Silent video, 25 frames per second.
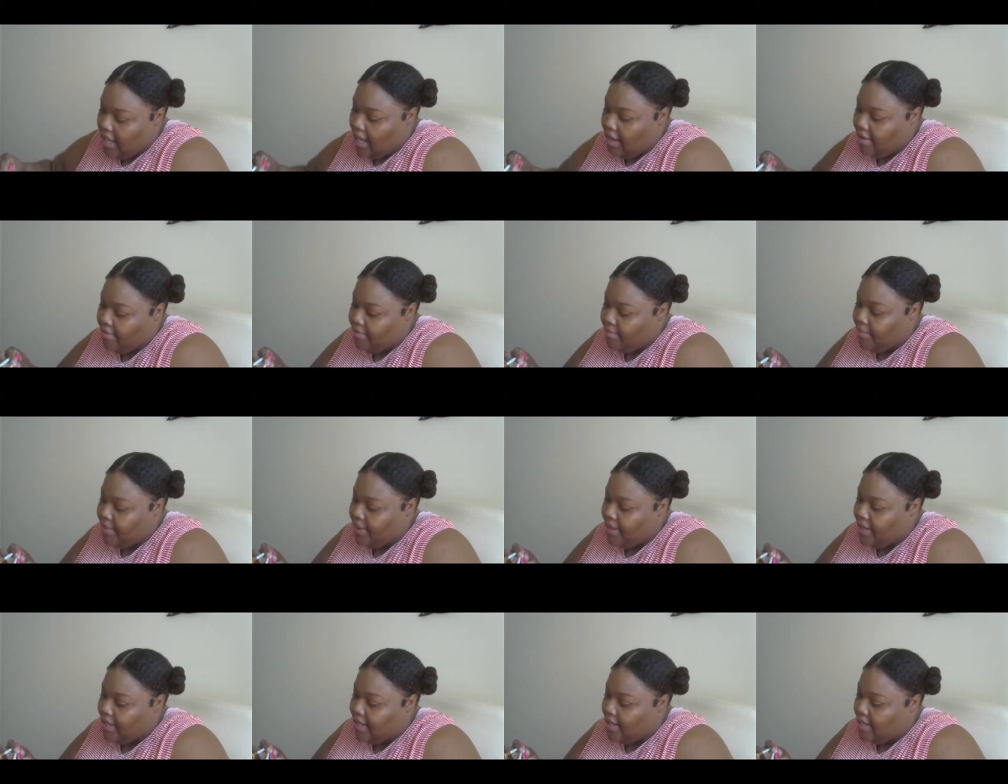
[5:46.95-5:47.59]
I've
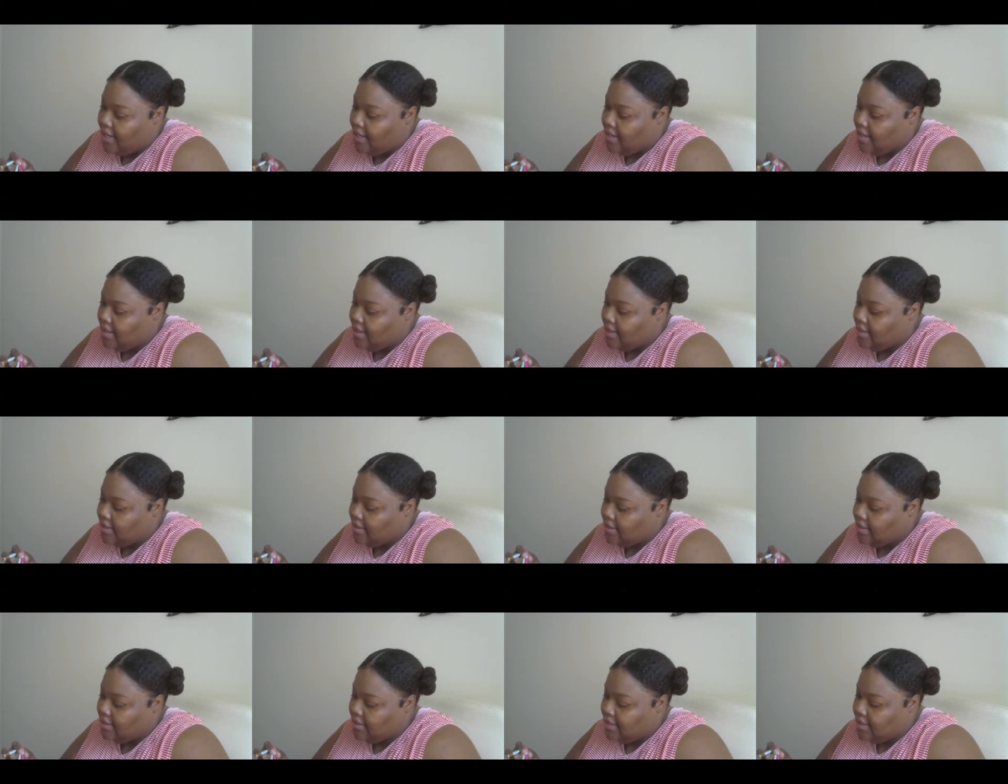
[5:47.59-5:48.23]
been
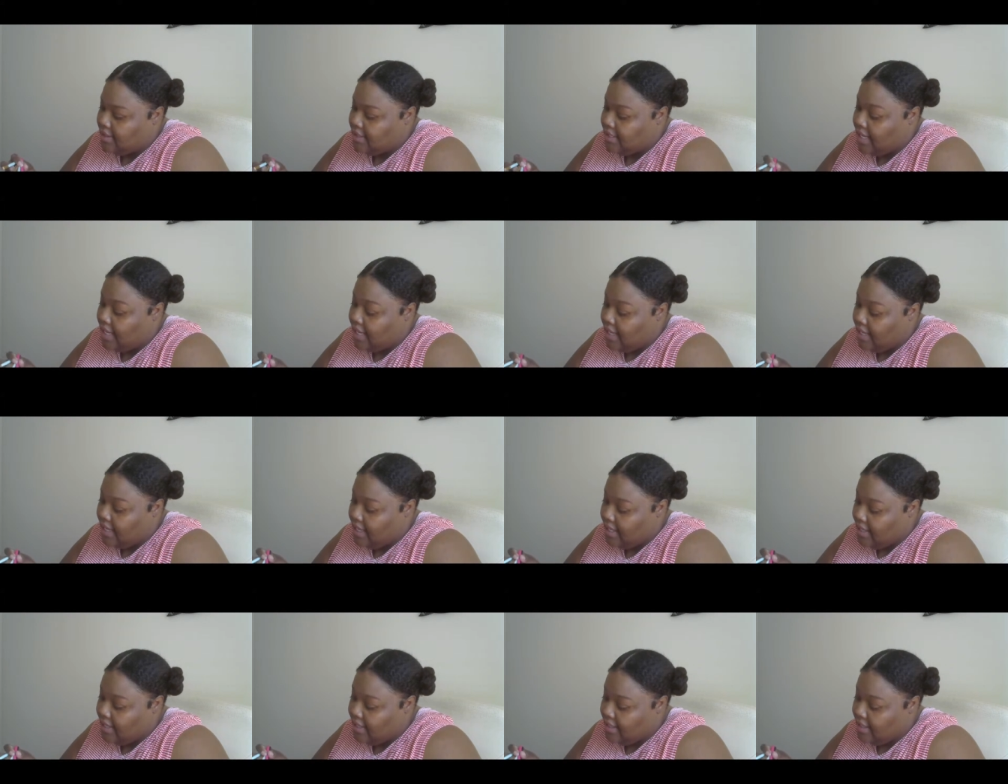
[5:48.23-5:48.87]
sick
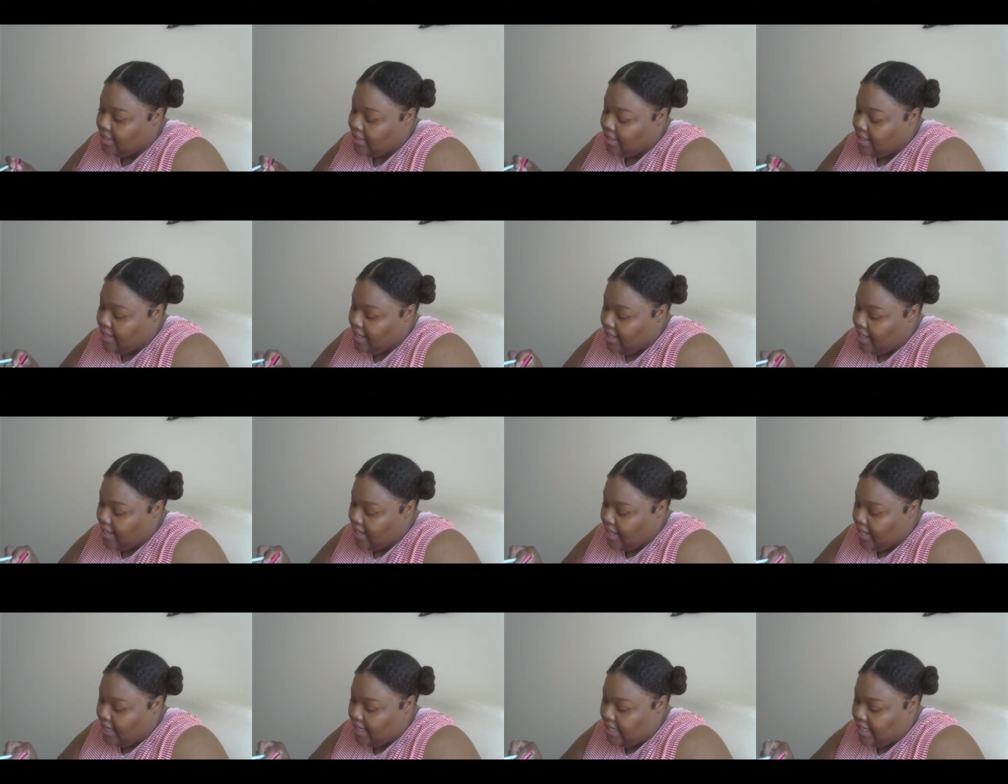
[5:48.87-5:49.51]

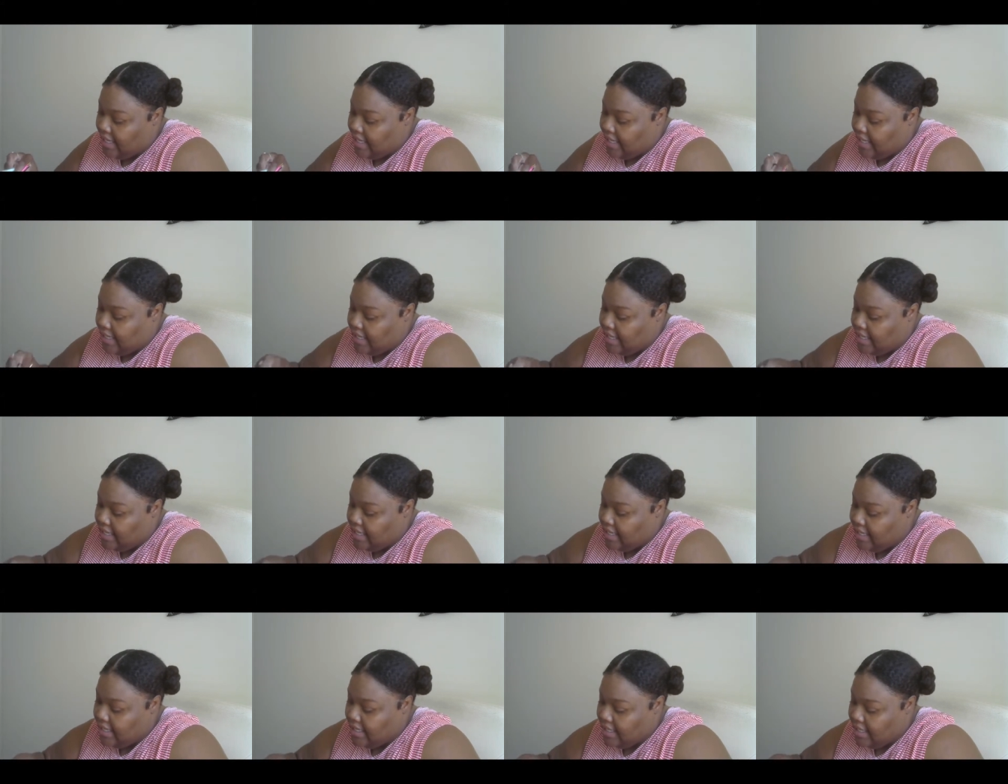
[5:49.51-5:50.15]
and
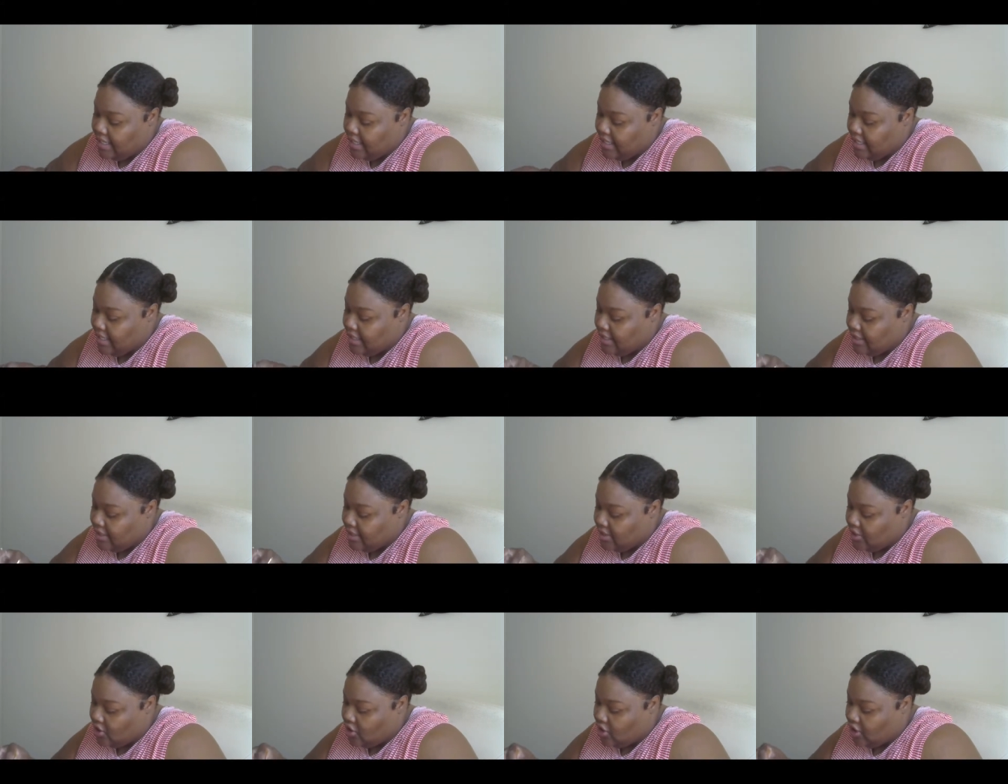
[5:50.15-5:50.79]

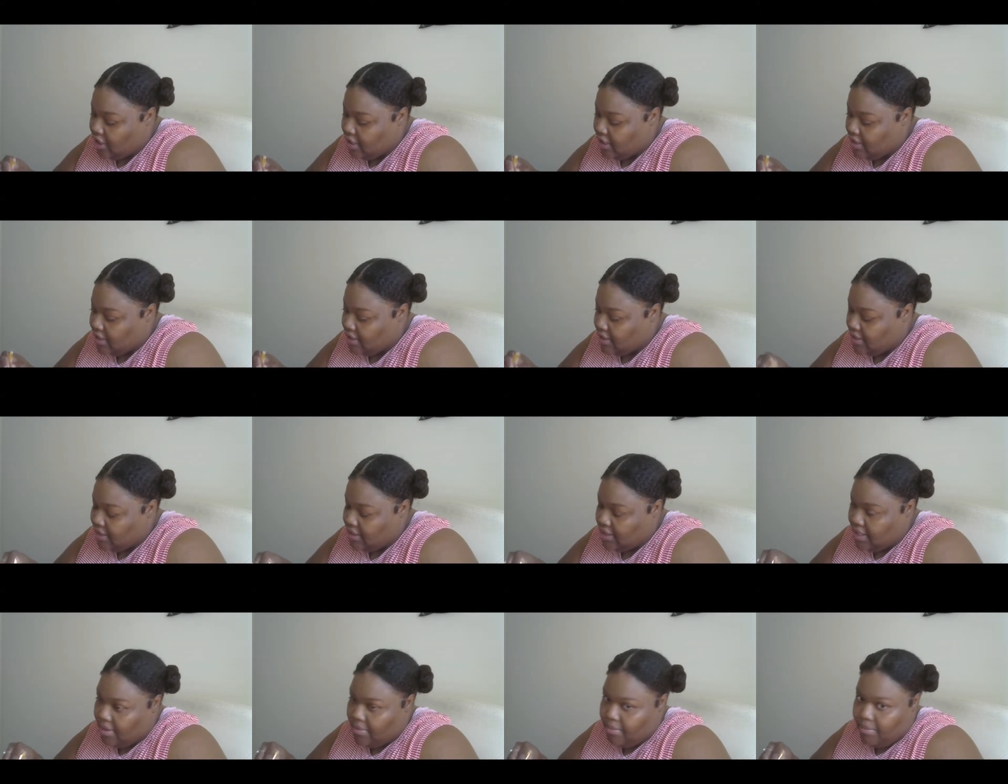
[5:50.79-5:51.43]

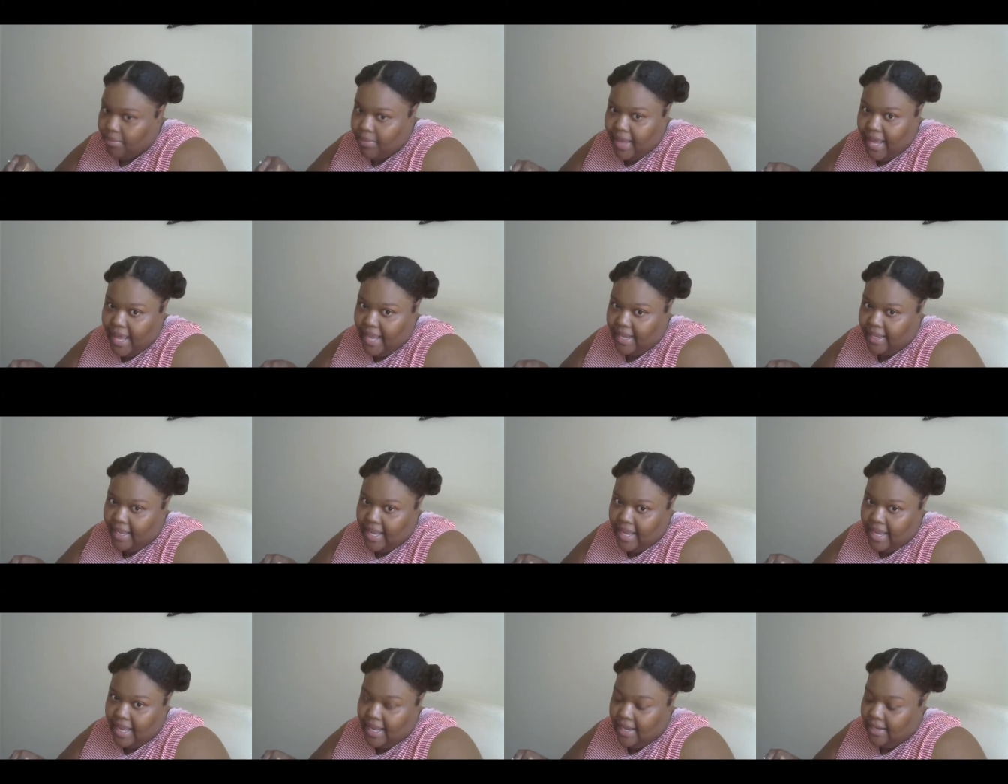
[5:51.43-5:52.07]
just back
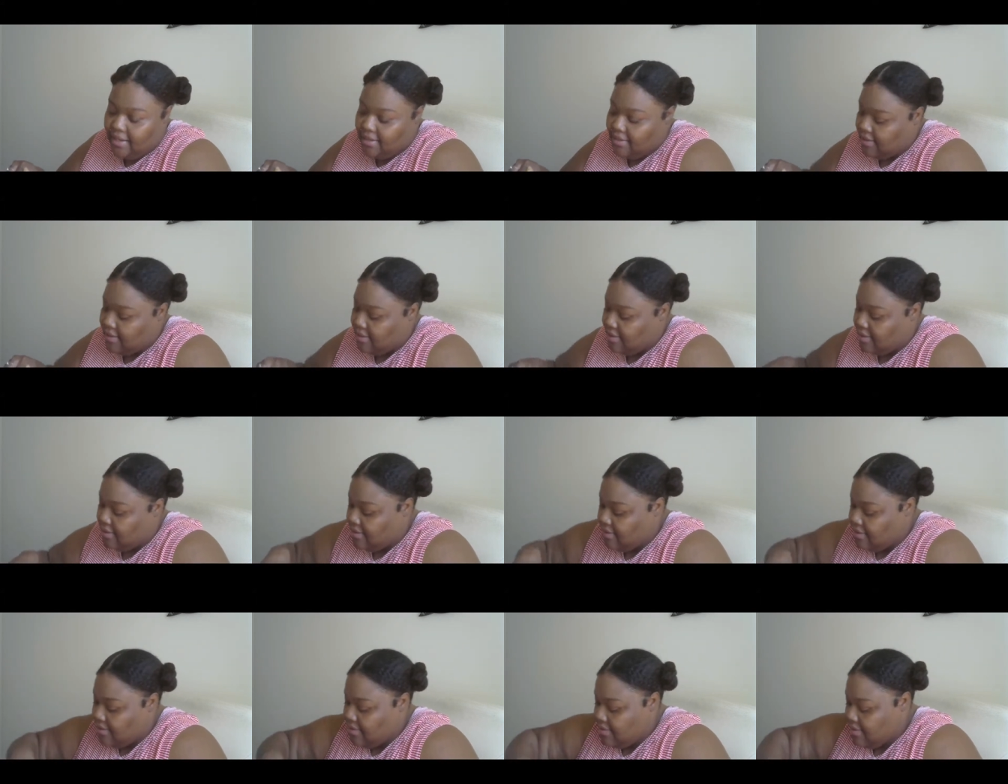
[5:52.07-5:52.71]
aches and
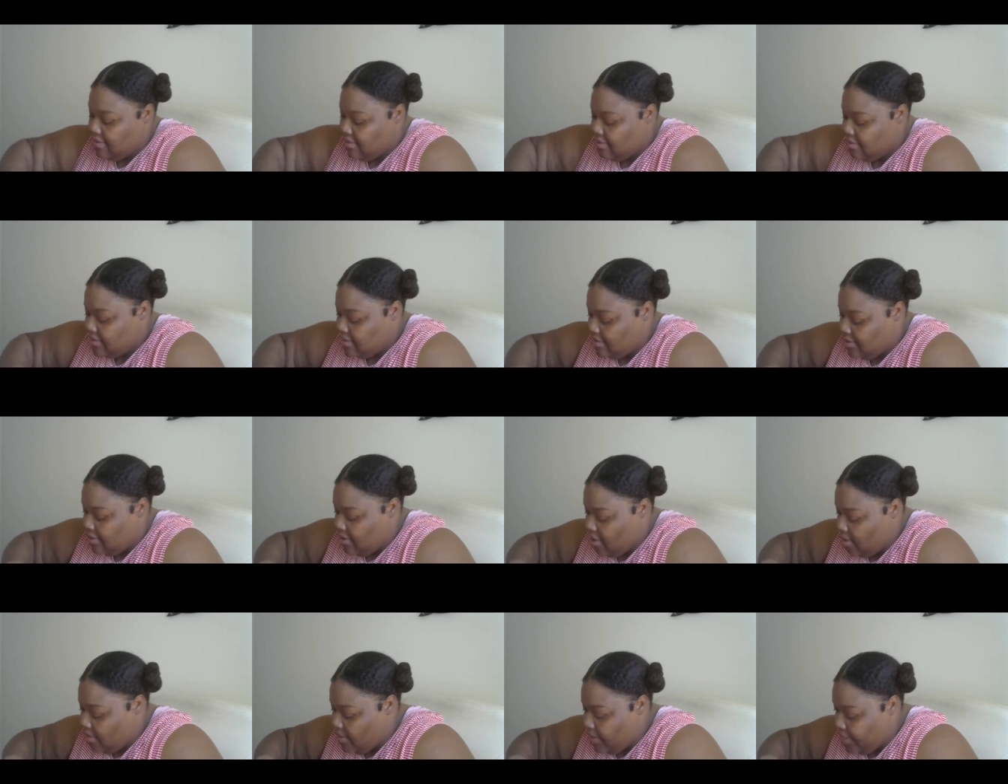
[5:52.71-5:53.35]

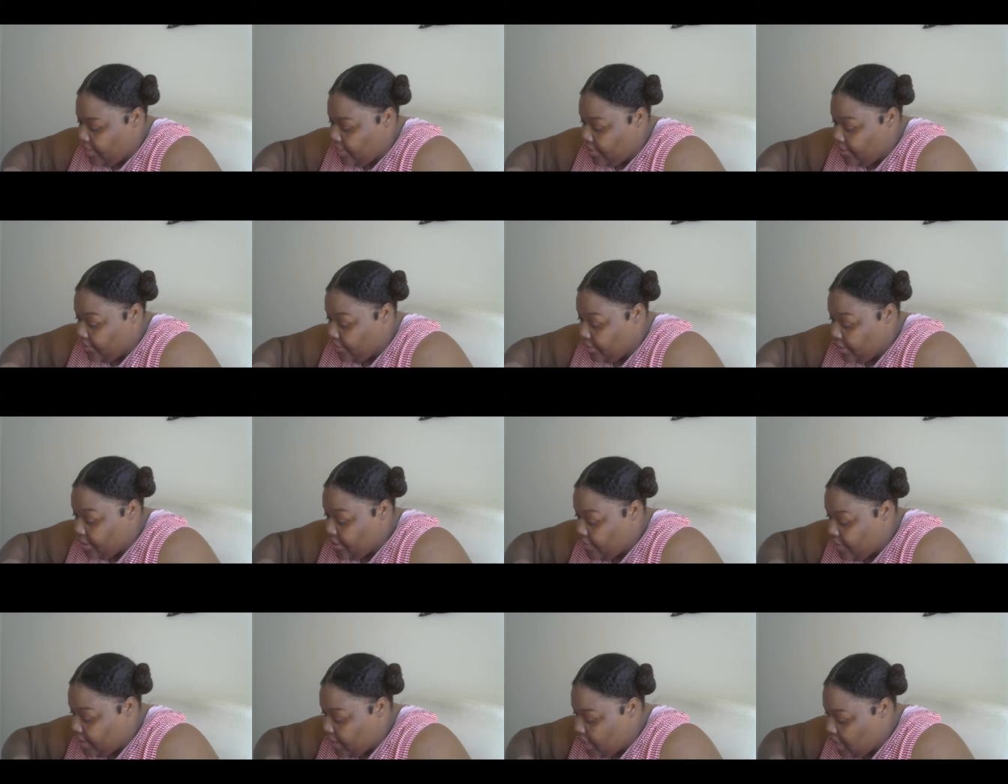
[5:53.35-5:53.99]
going
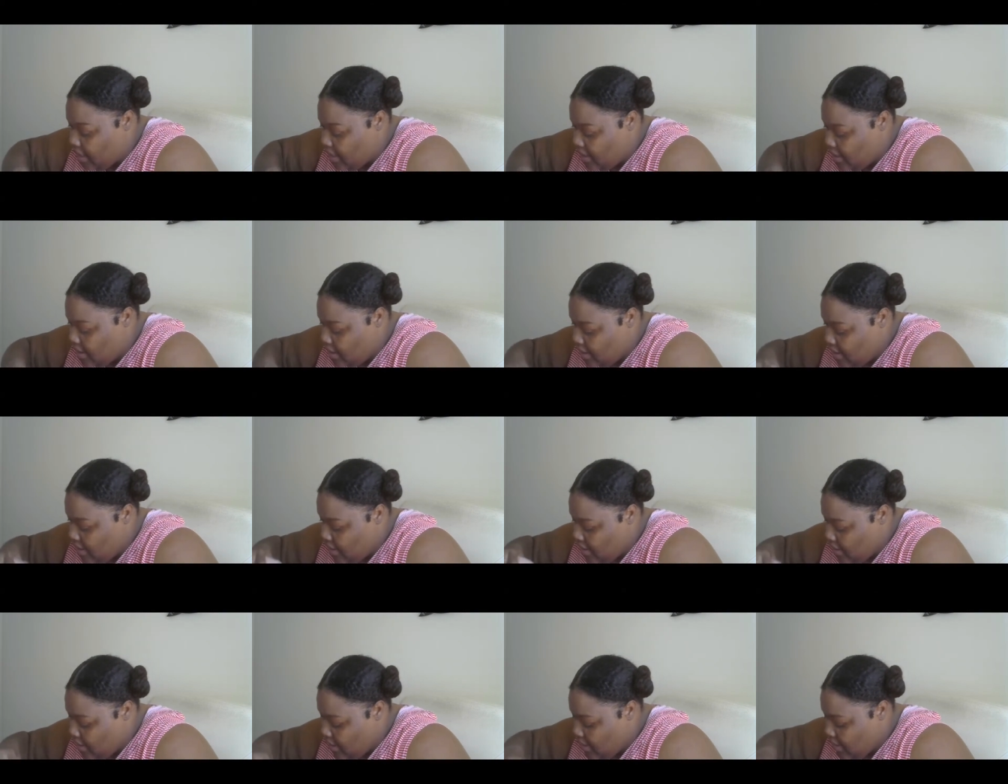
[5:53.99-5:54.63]
through it
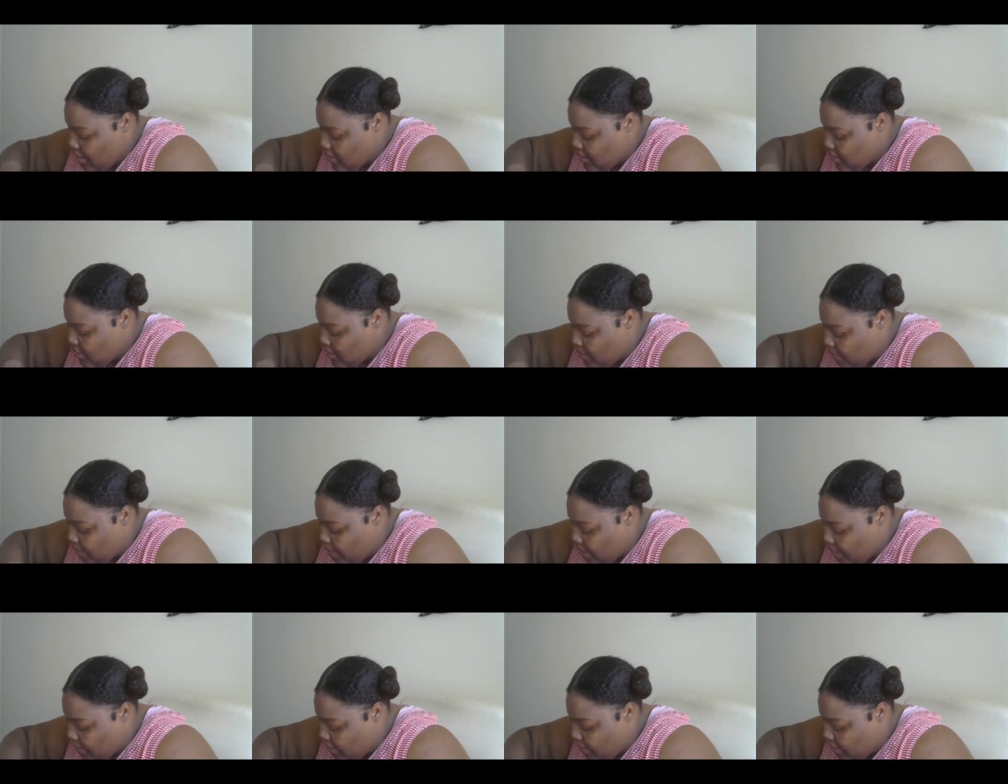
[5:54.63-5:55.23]
to where